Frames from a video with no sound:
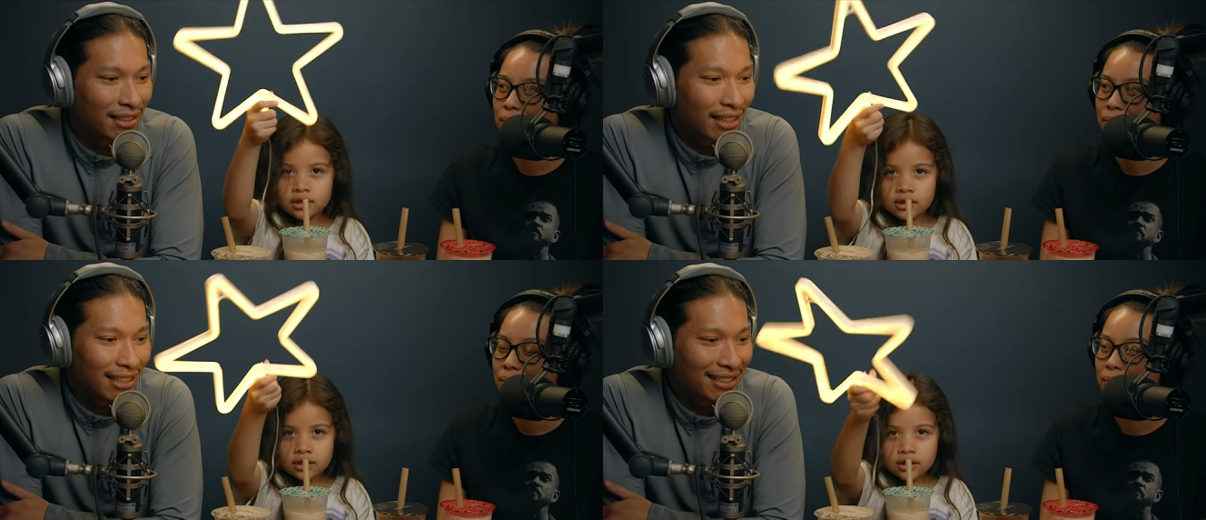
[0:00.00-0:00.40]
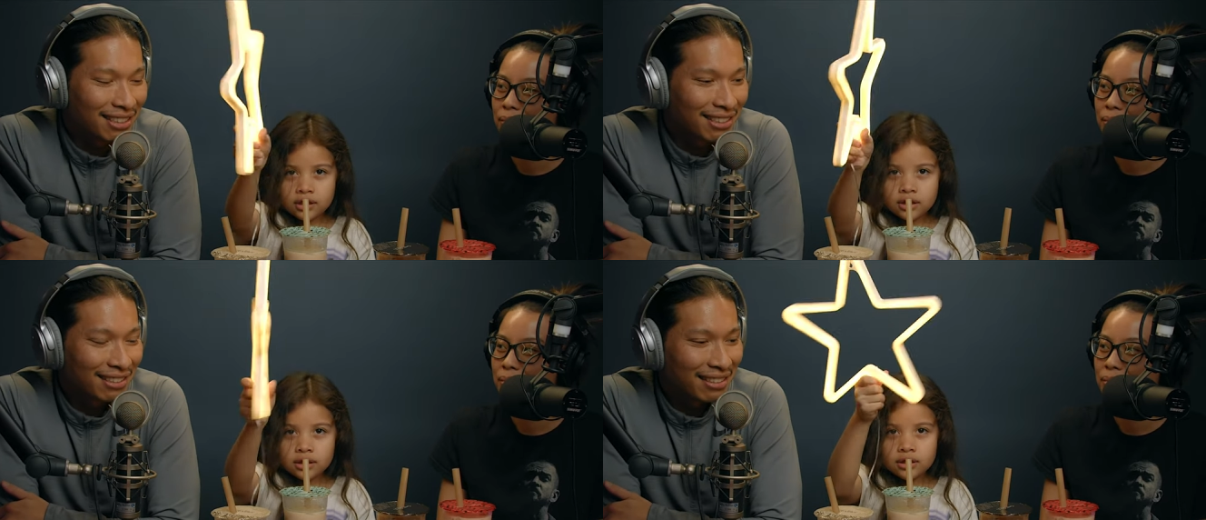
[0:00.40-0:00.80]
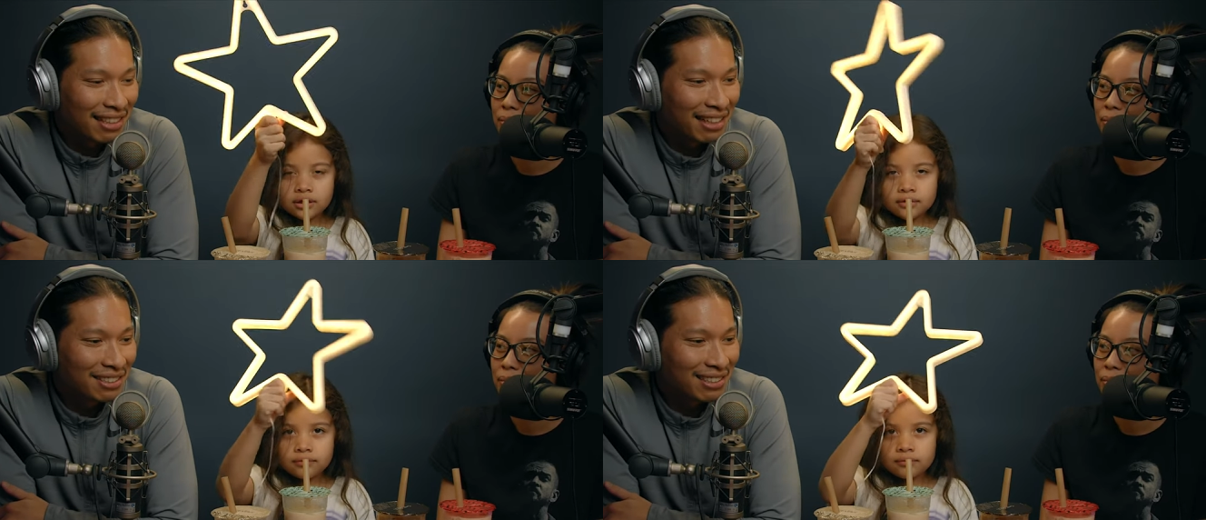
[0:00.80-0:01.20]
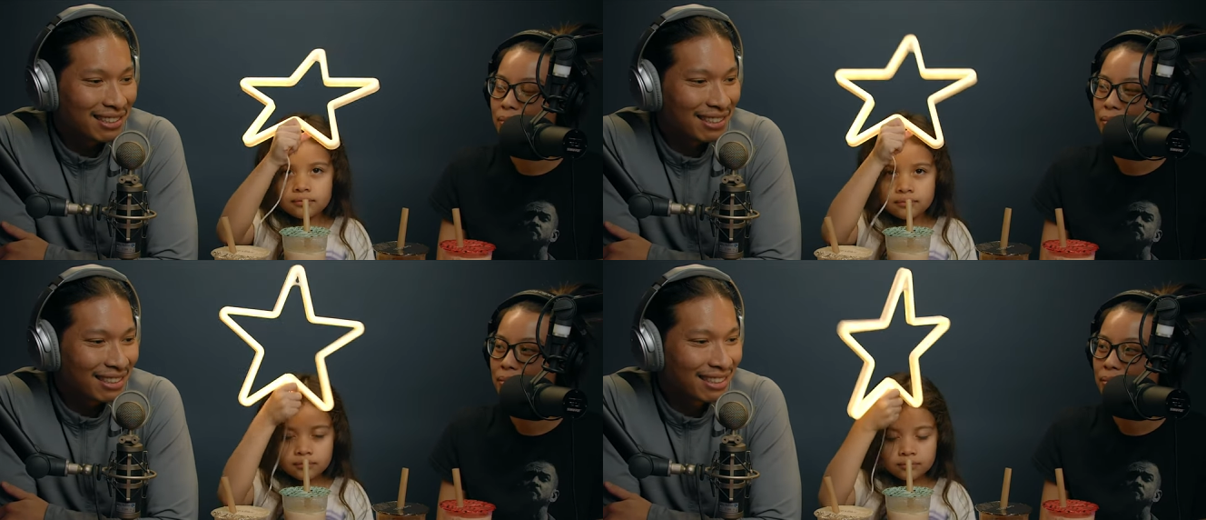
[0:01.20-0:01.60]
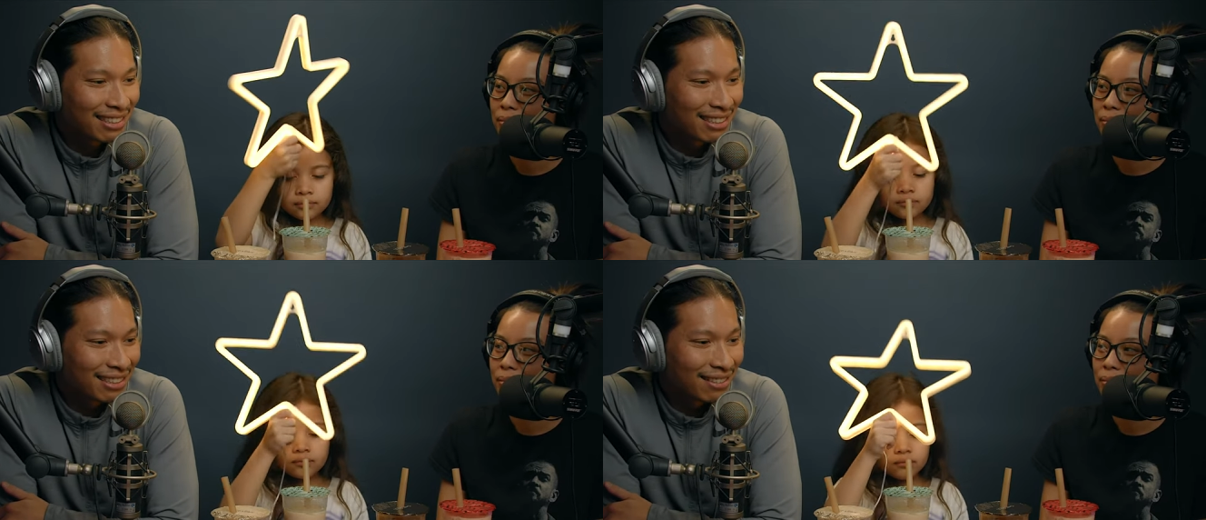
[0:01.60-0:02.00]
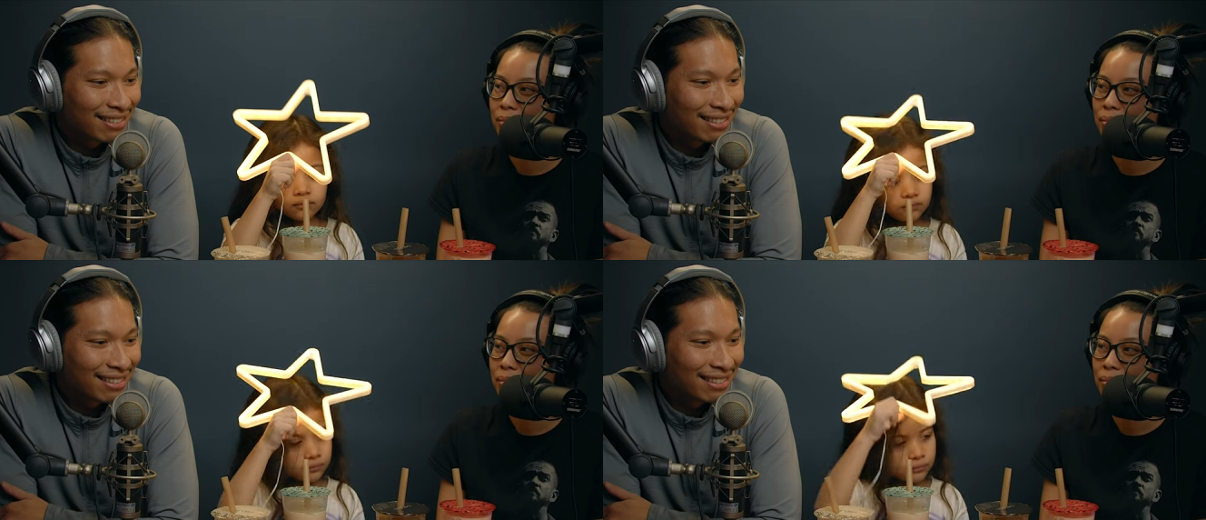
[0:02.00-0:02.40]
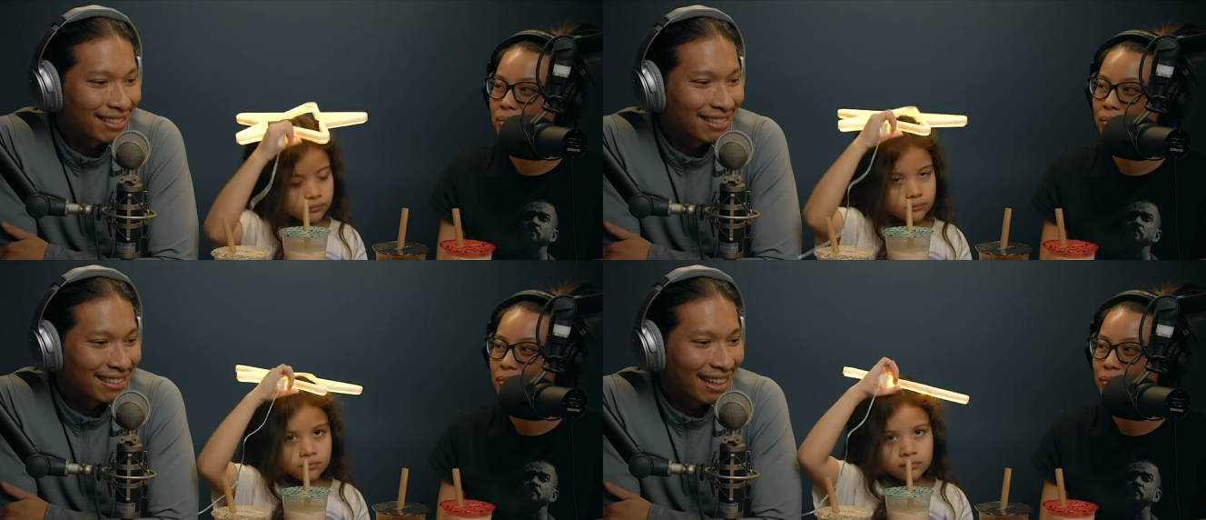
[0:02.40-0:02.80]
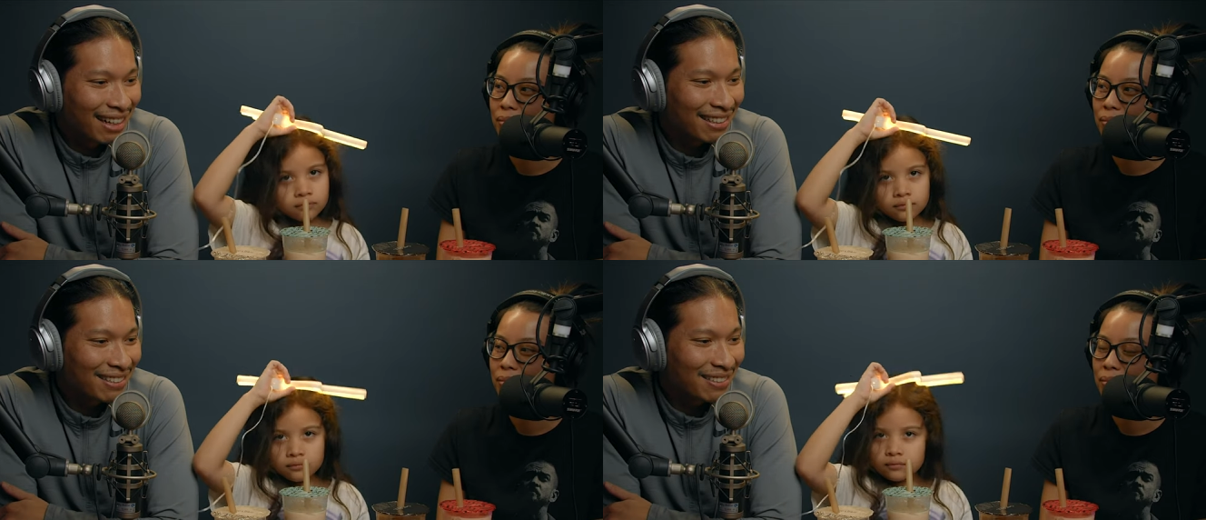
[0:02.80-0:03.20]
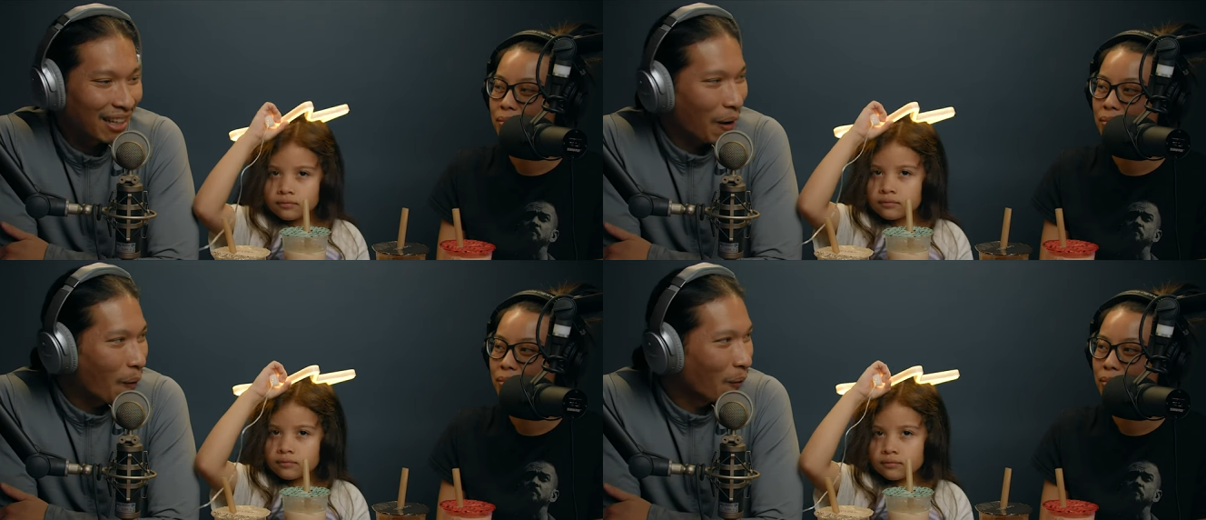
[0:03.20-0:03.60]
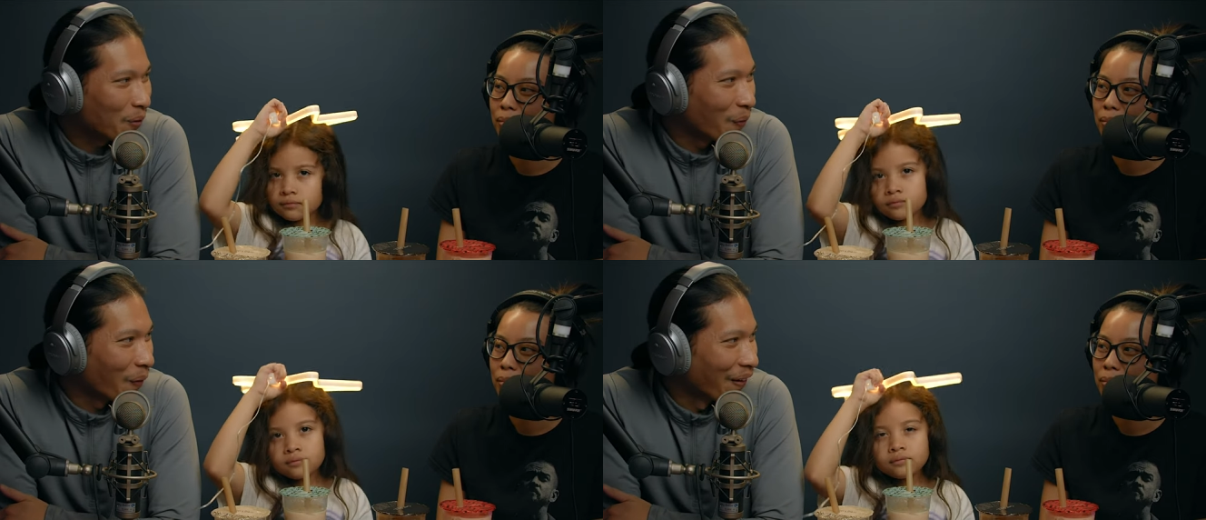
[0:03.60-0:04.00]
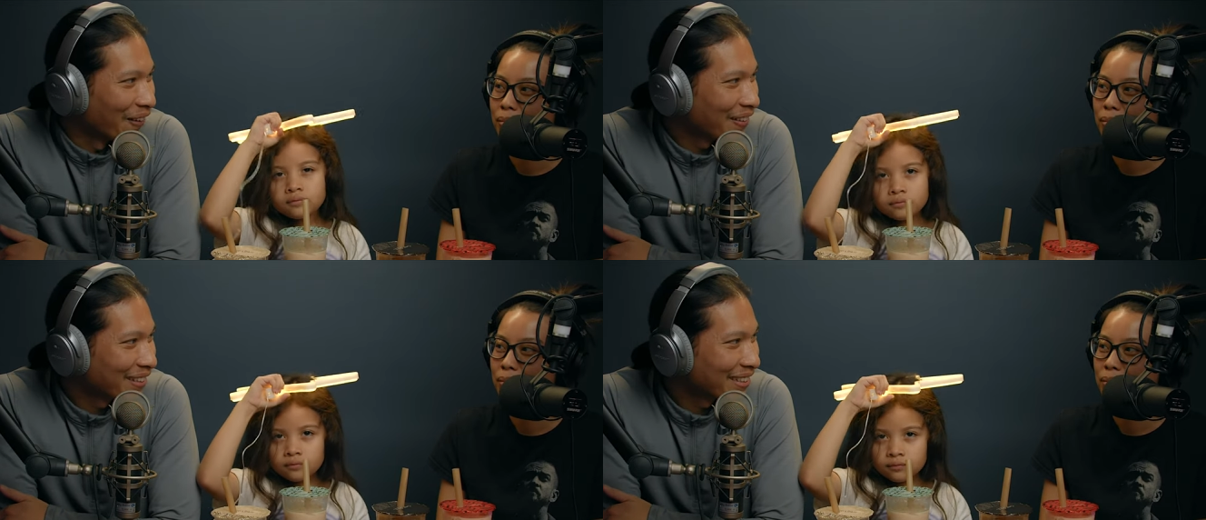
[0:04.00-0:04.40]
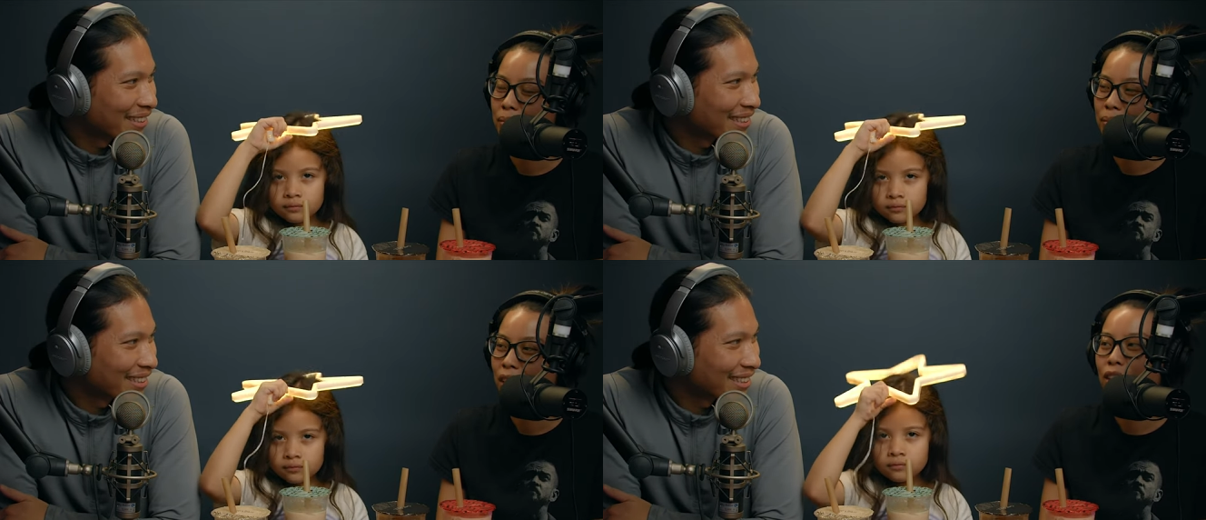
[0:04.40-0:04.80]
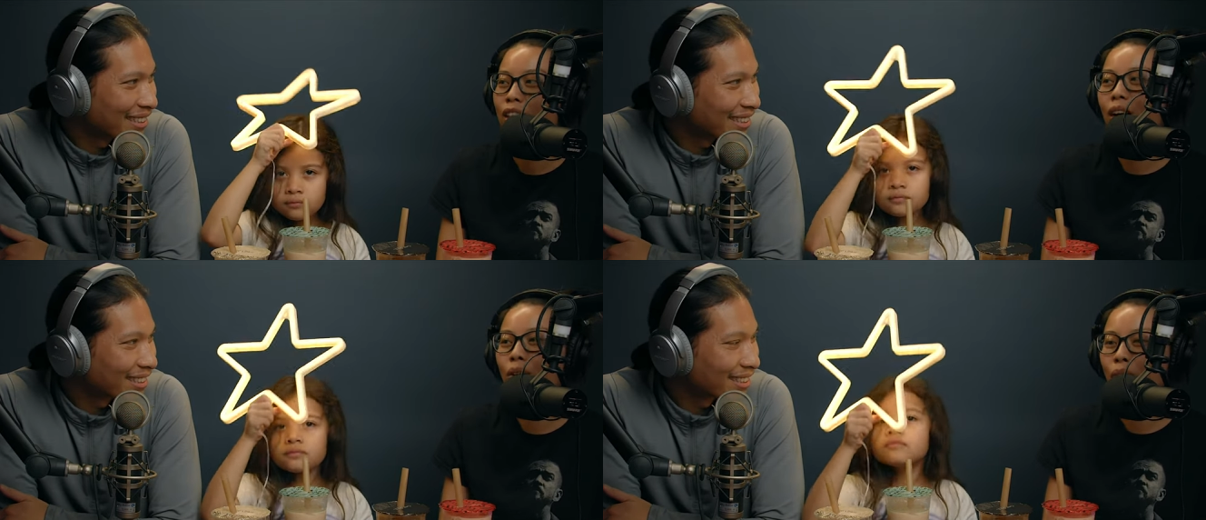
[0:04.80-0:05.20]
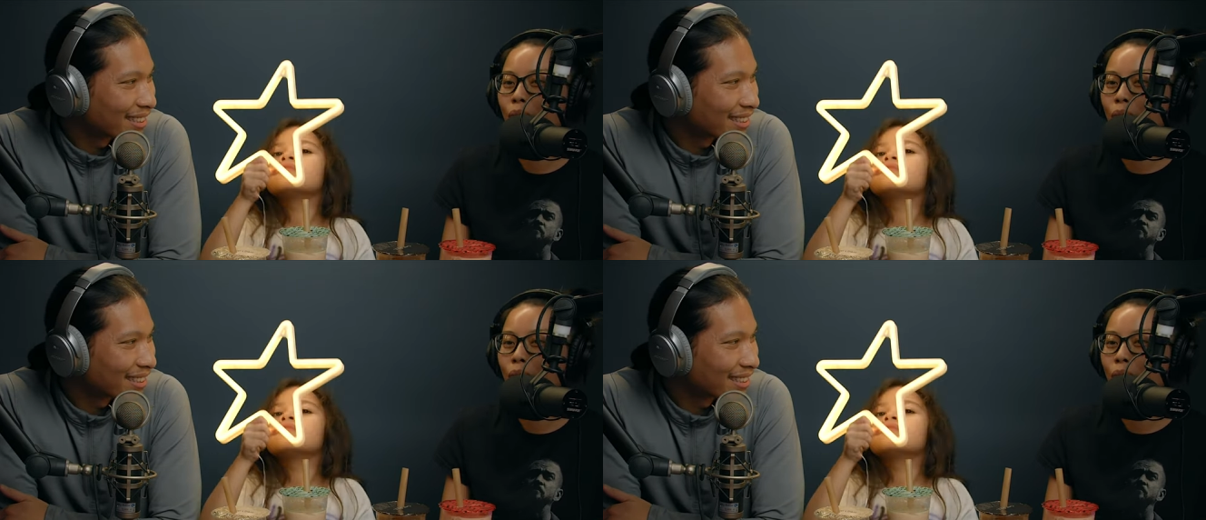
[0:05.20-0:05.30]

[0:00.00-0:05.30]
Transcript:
Speaker 1: It, it just it just looked. I don't know, like a hole in the wall.
Speaker 2: No, the